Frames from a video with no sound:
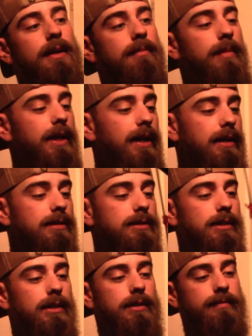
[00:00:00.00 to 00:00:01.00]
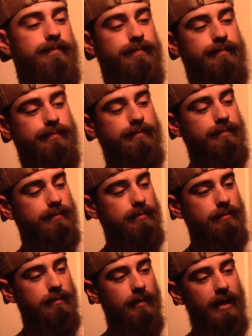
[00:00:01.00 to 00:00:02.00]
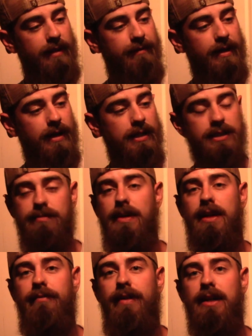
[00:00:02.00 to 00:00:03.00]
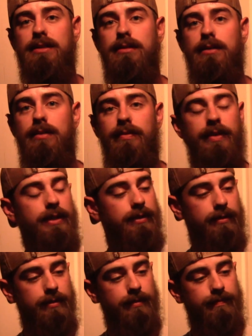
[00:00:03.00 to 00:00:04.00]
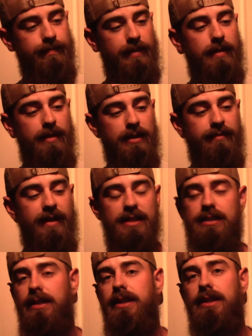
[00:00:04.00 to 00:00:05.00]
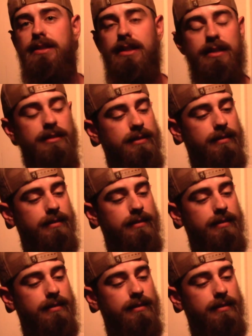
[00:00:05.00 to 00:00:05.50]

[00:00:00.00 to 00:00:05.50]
But yeah, so I figured I'd just make a fast little review about the fasteddiexl.